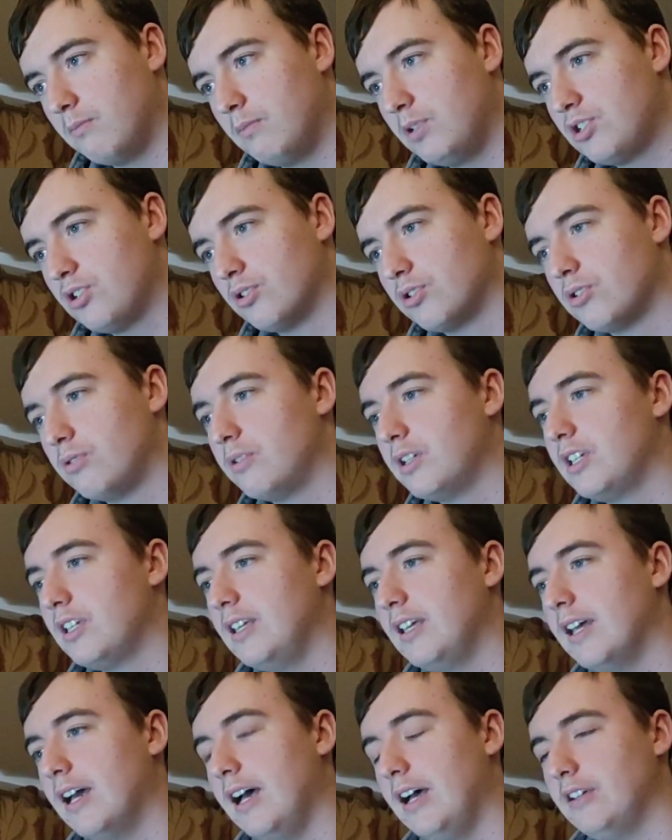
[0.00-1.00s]
Mitchell
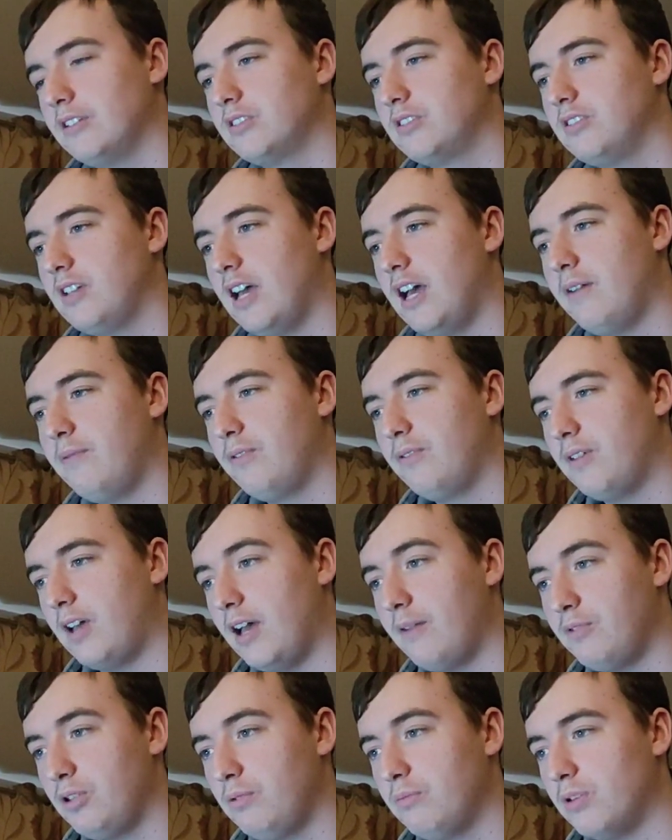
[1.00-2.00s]
Sorinki asks,
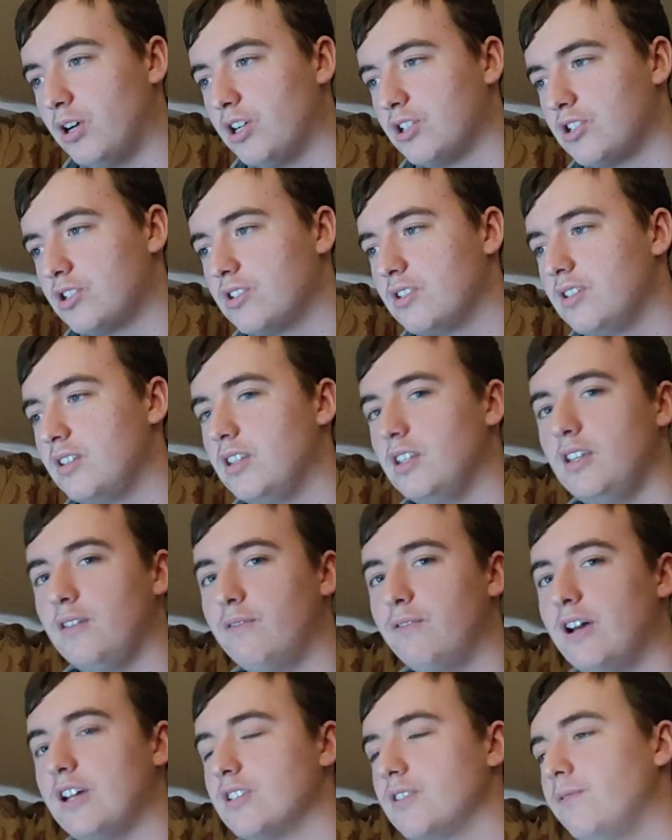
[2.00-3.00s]
"Have you watched
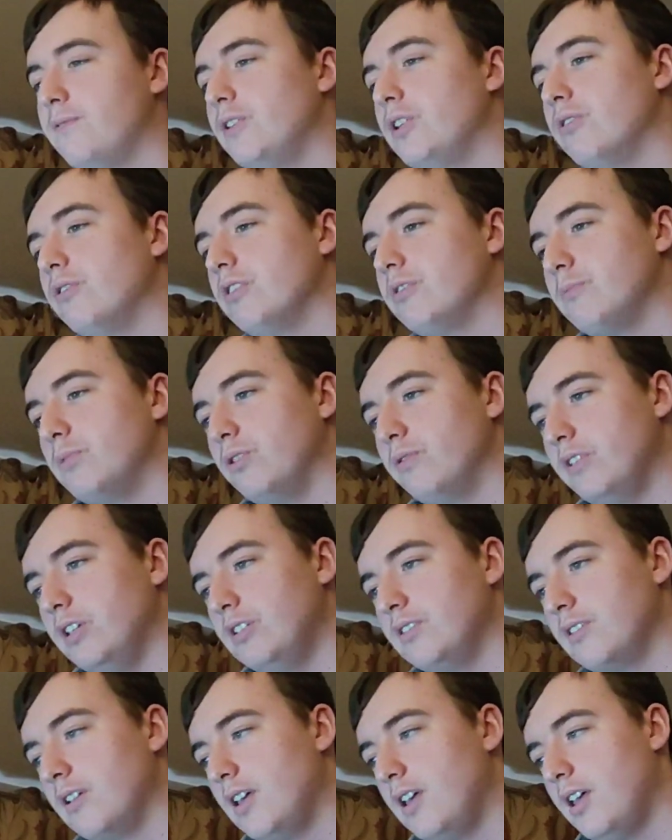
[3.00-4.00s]
the Fast and Furious
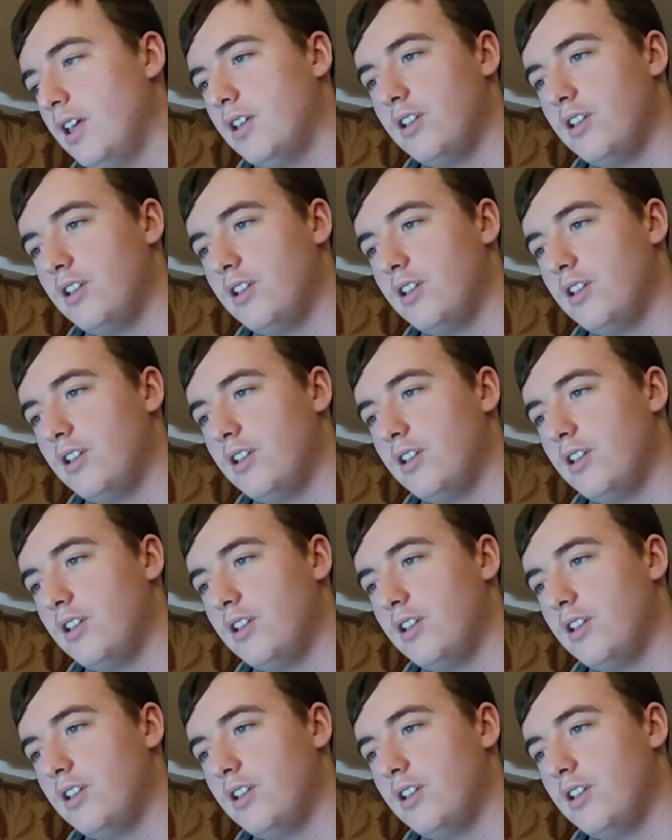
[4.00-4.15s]
movies?"